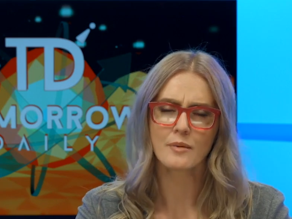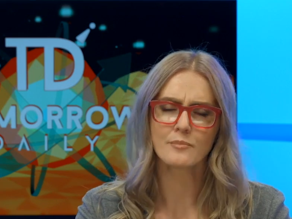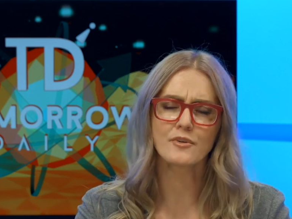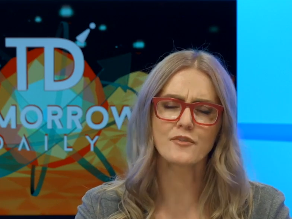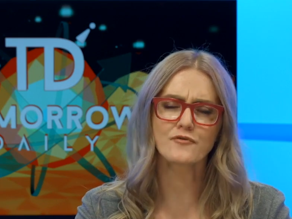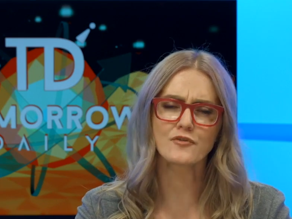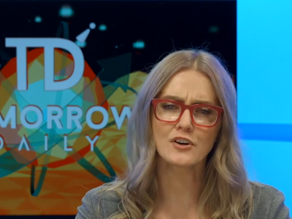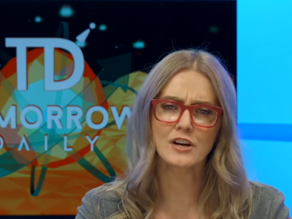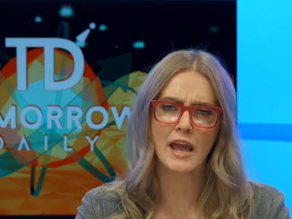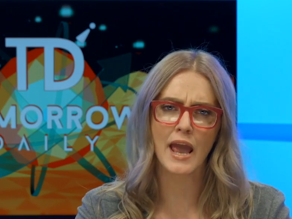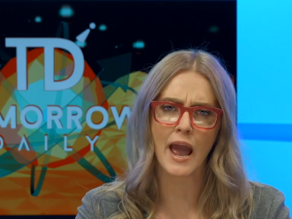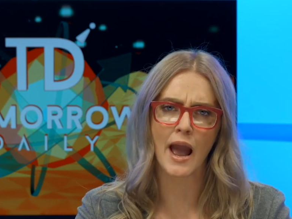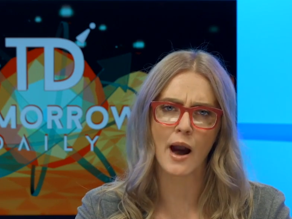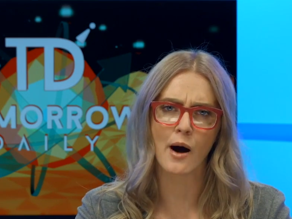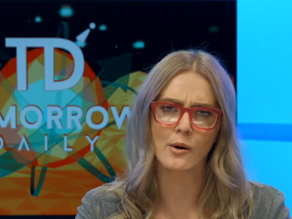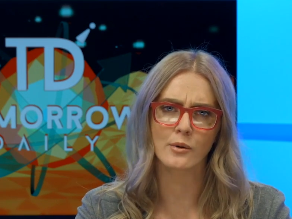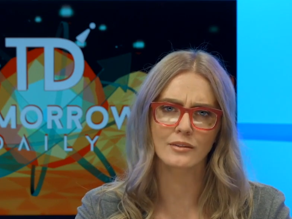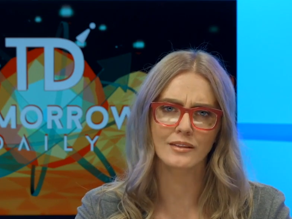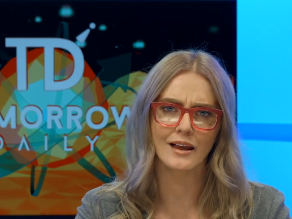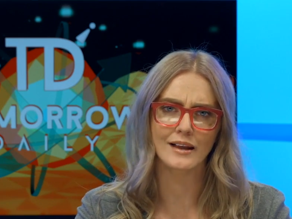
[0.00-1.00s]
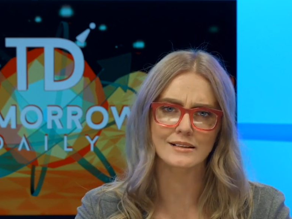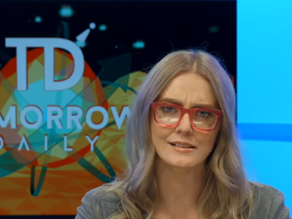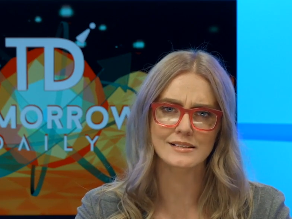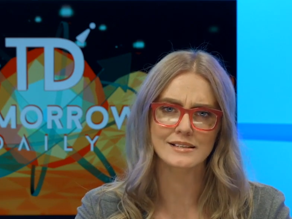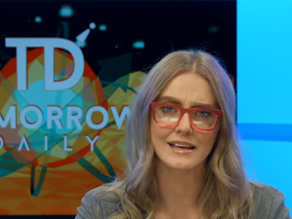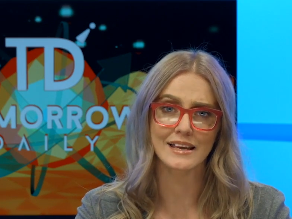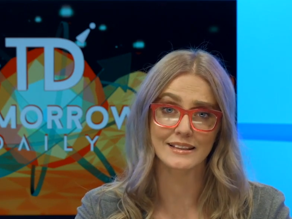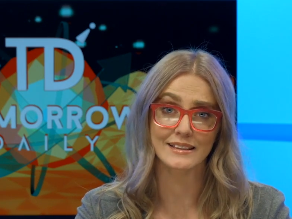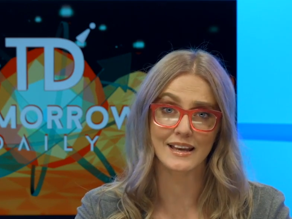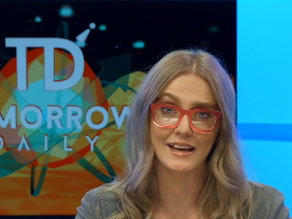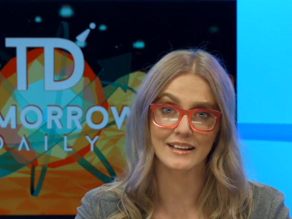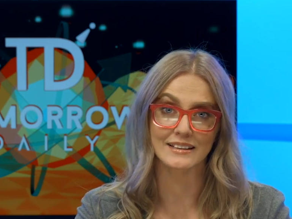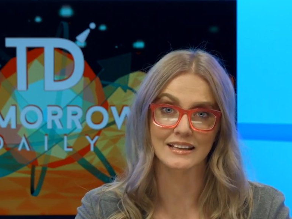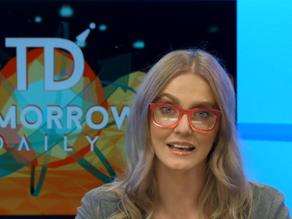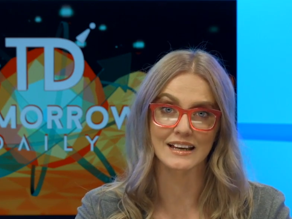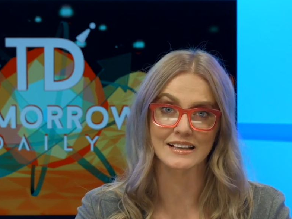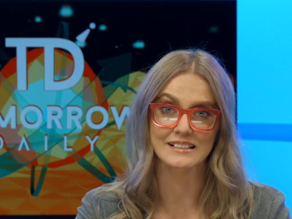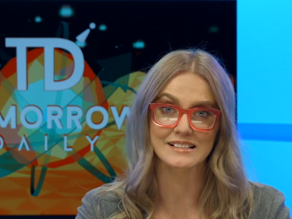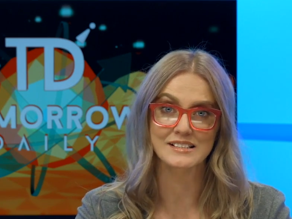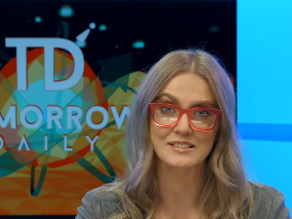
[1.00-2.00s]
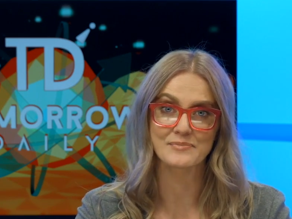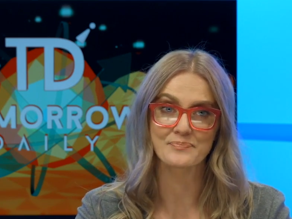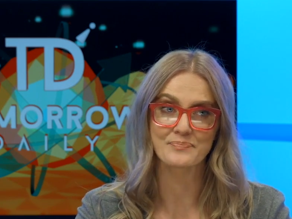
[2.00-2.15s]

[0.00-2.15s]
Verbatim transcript: But for now, let's hit the headlines.